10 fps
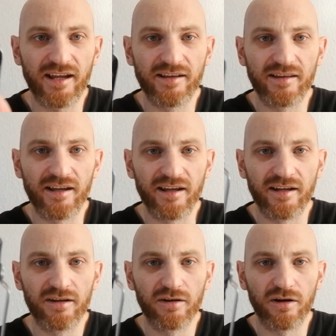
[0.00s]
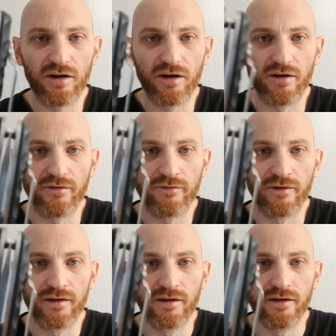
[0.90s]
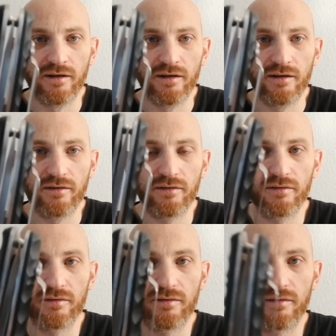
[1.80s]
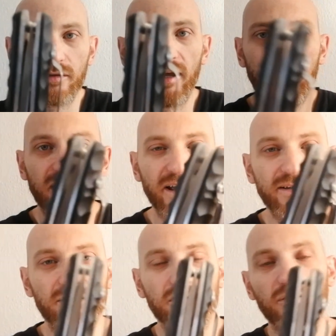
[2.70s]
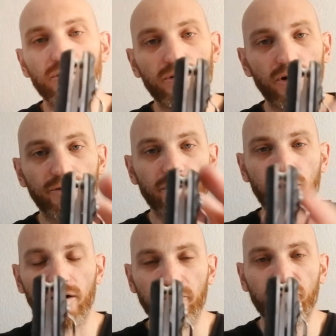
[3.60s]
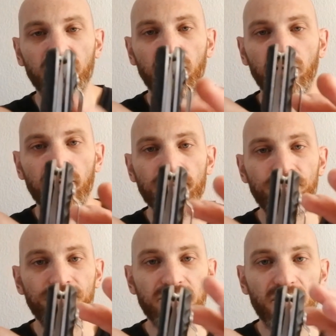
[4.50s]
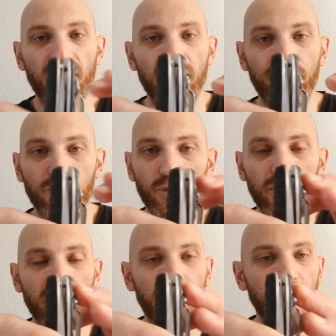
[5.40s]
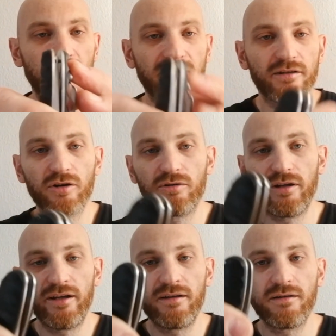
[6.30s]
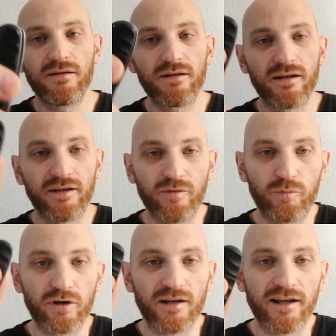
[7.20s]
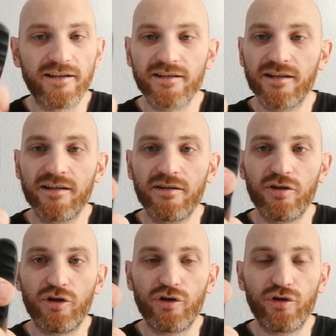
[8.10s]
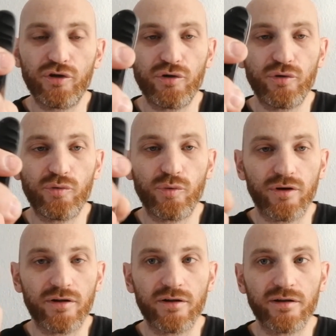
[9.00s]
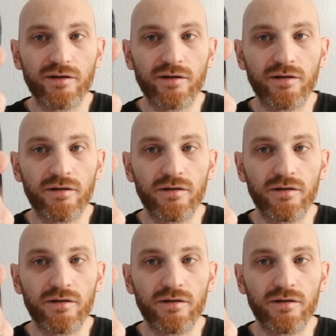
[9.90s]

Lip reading: end there of the handle or of the grip. So if you put a lanyard hole in and you put a lanyard in, you will